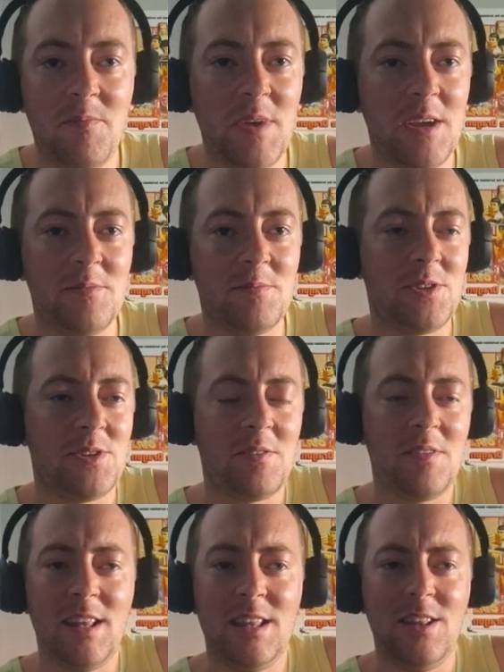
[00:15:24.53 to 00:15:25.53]
very just
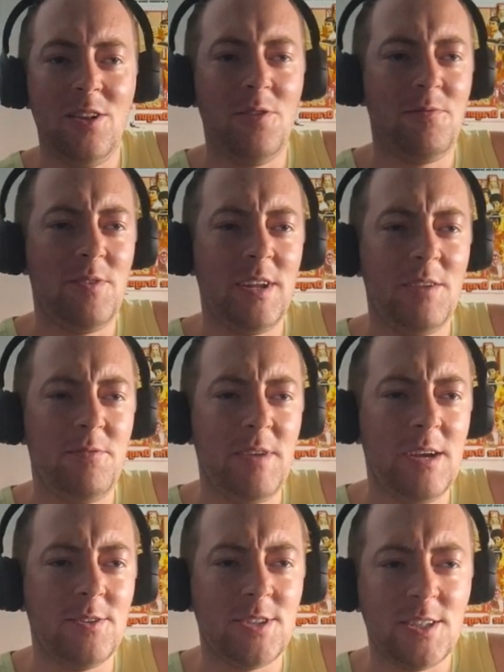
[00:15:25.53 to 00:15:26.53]
lovely
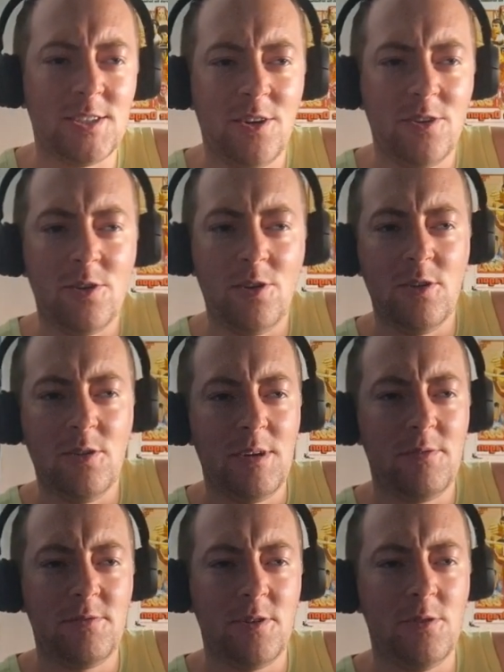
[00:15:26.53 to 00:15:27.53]
feel to the song all the
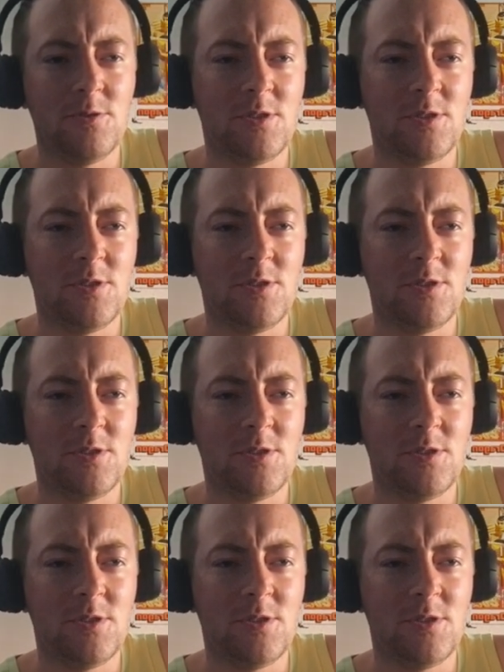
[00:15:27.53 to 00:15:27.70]
way through.